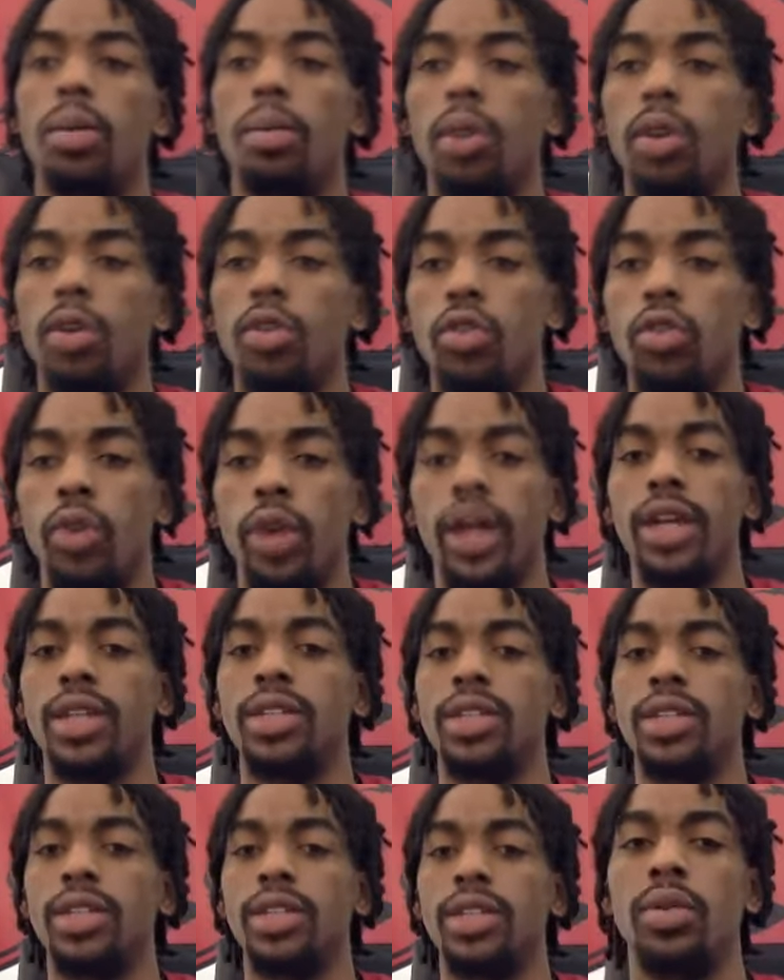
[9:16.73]
both ways. I
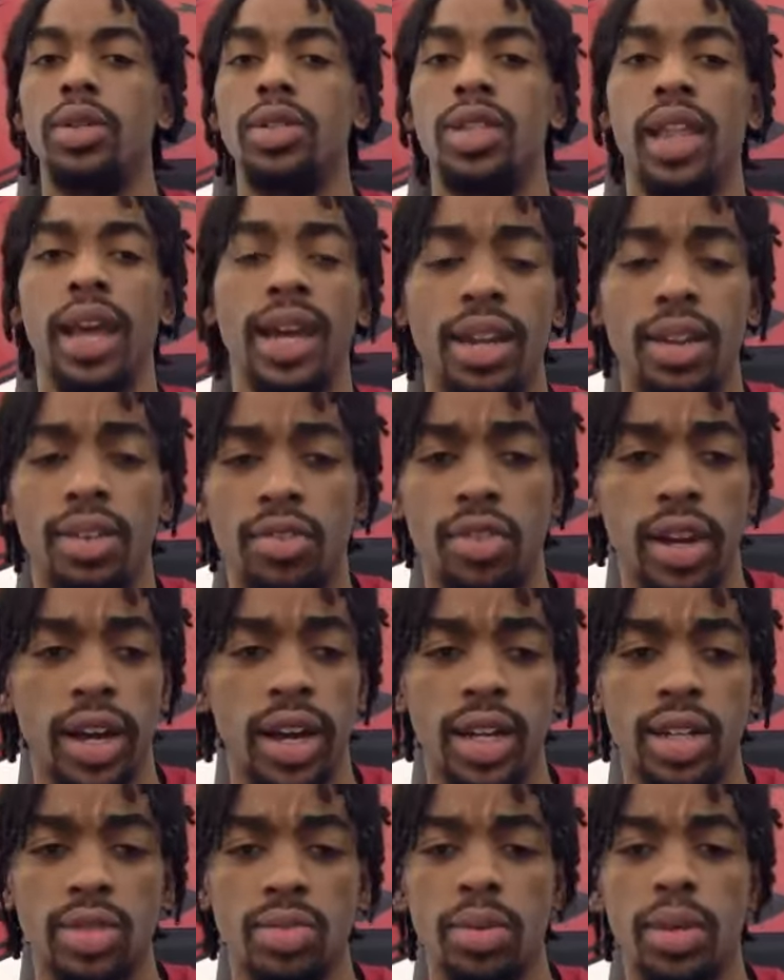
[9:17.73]
know he's lightning fast,
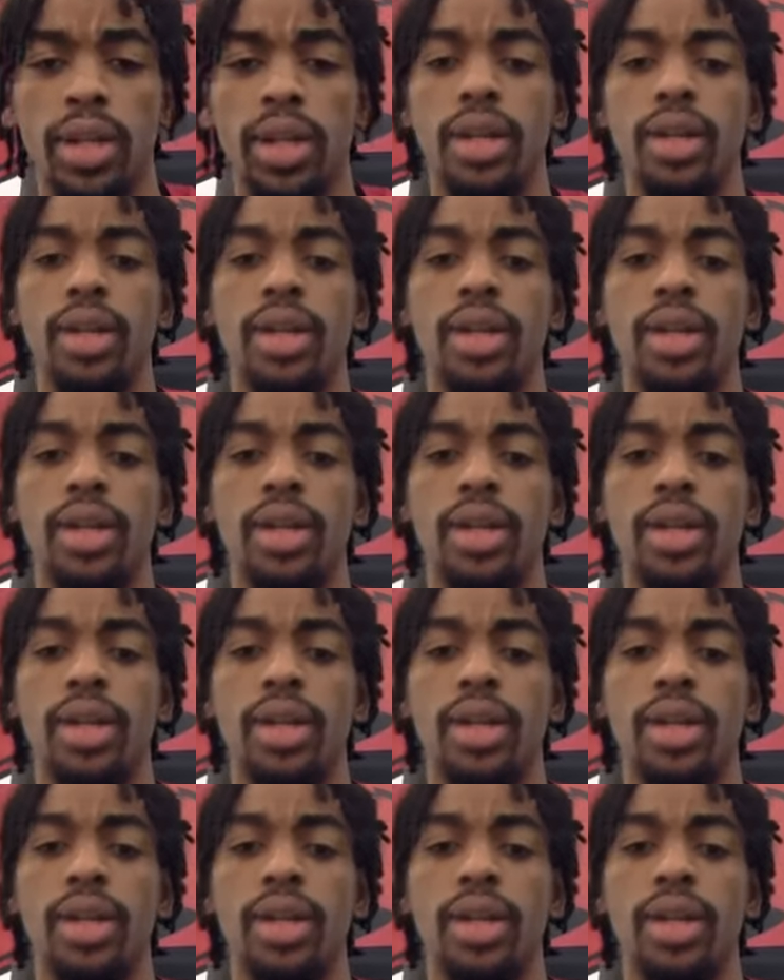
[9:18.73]
man.